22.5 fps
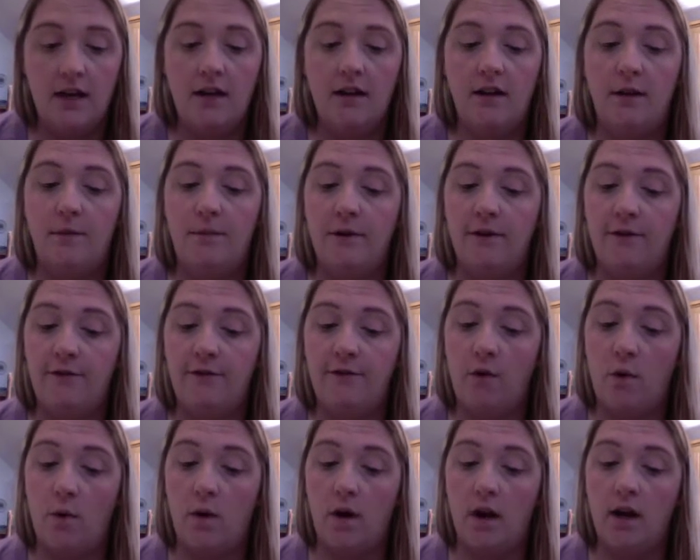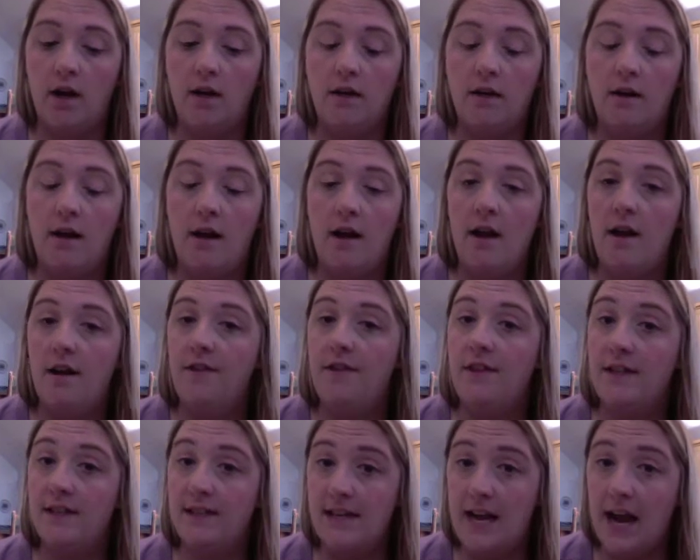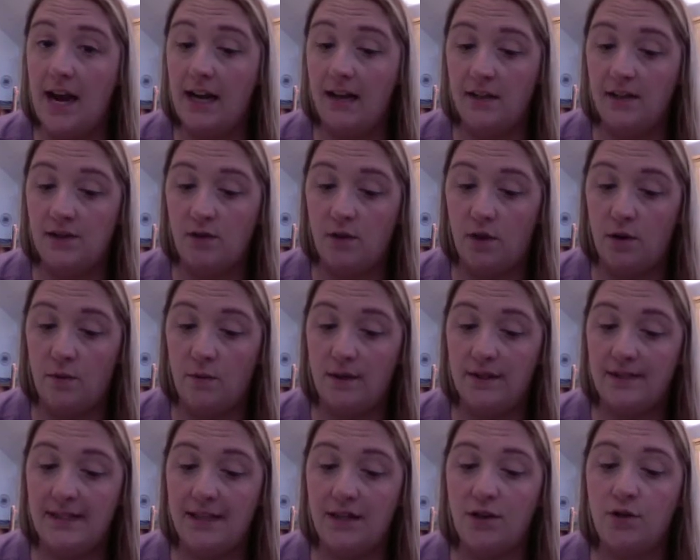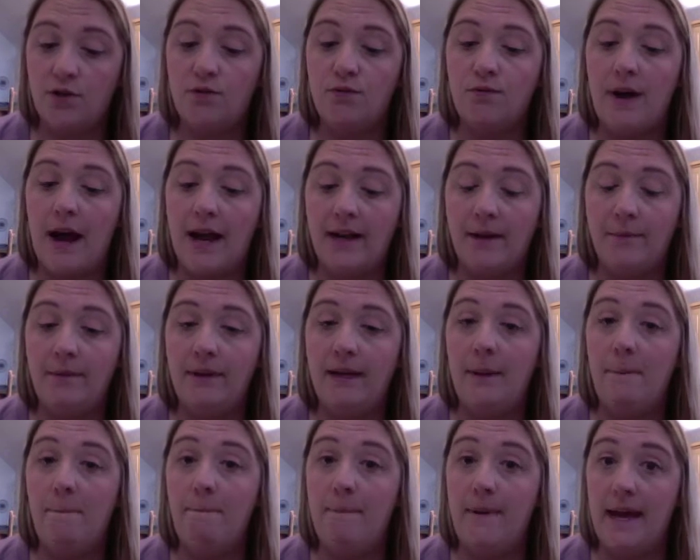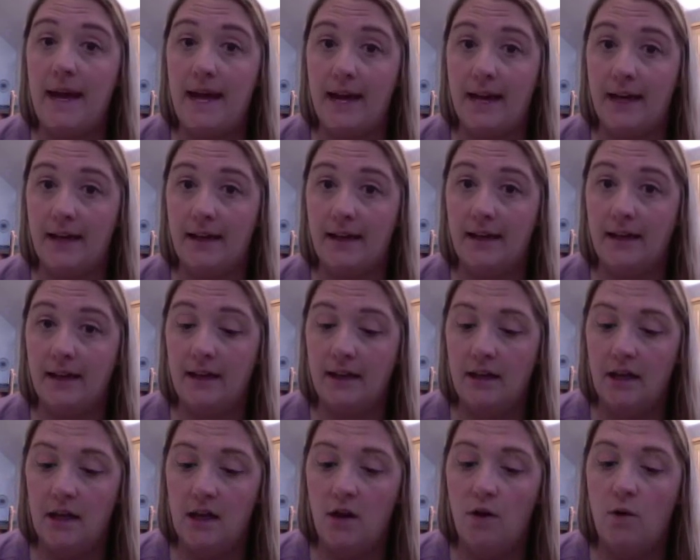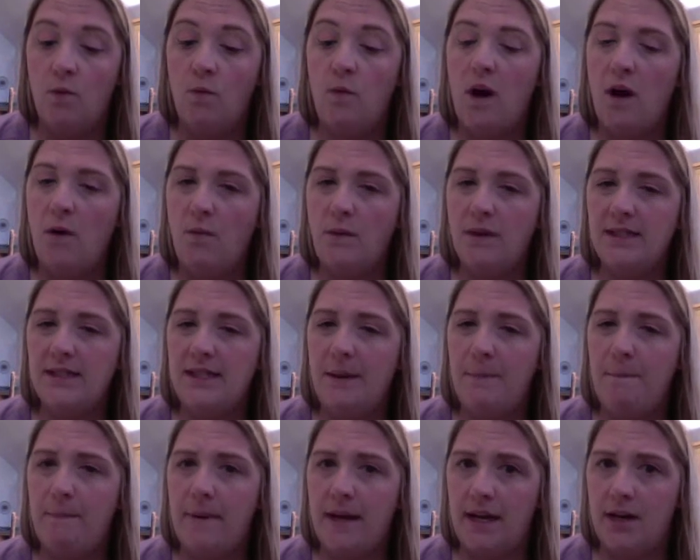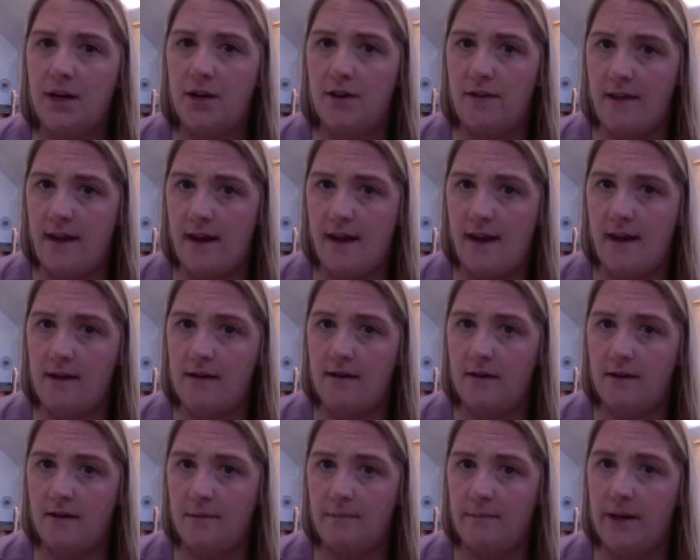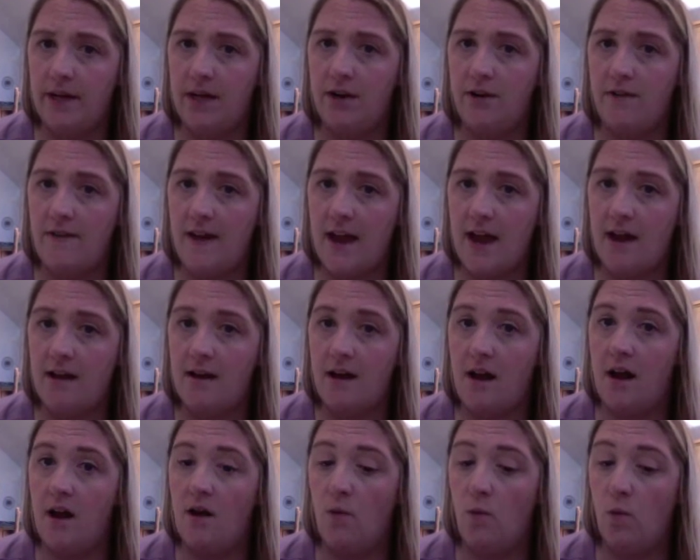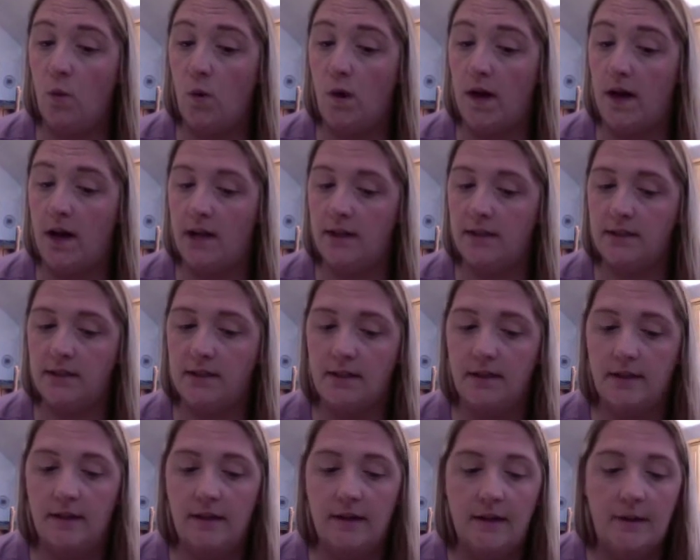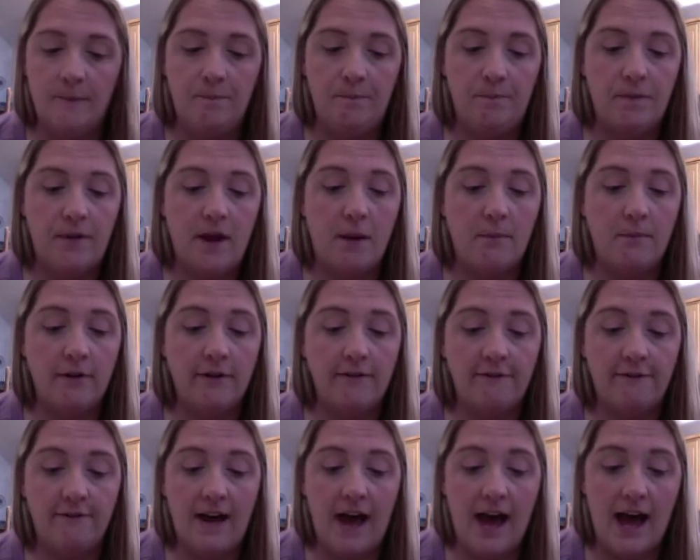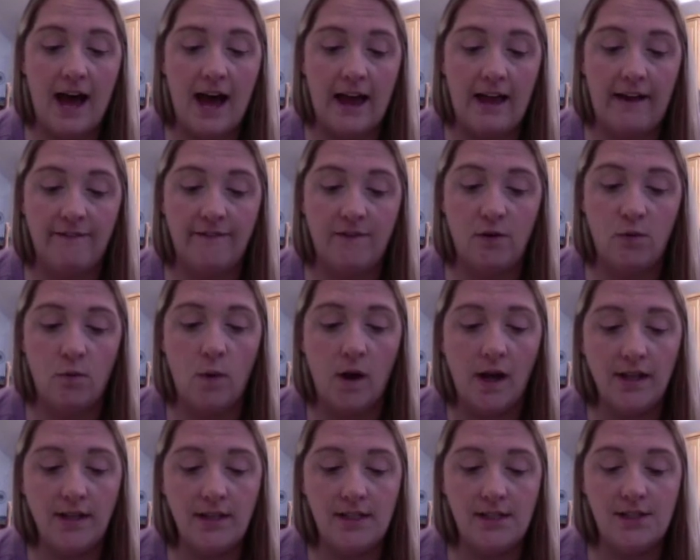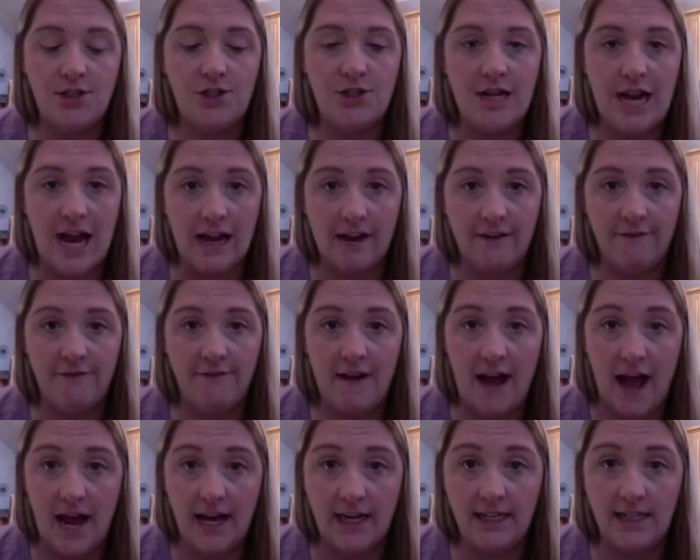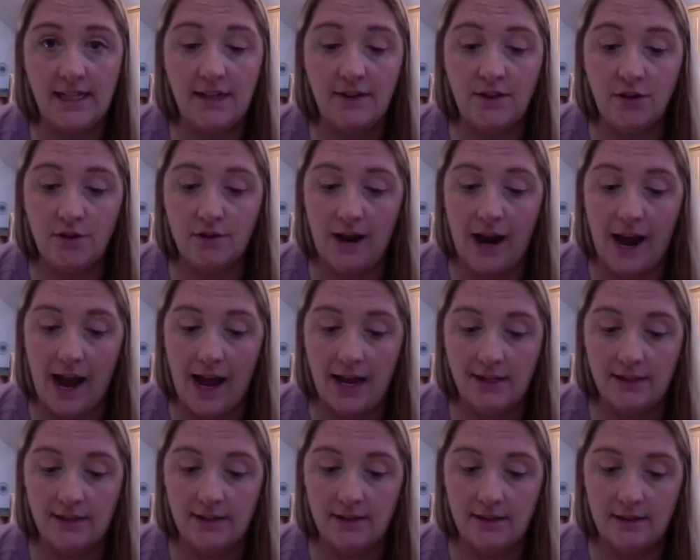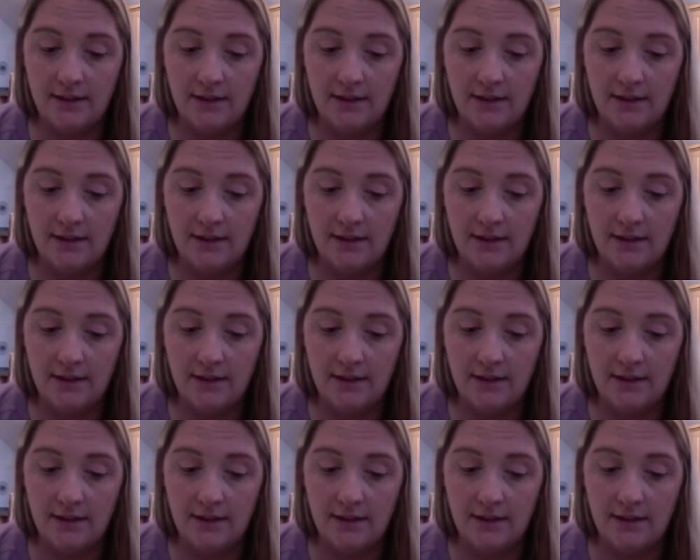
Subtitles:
Number 4, the dinosaur was incredibly big. What was it bigger than? Bigger than a what? Number 5, what did Jack find in the grass?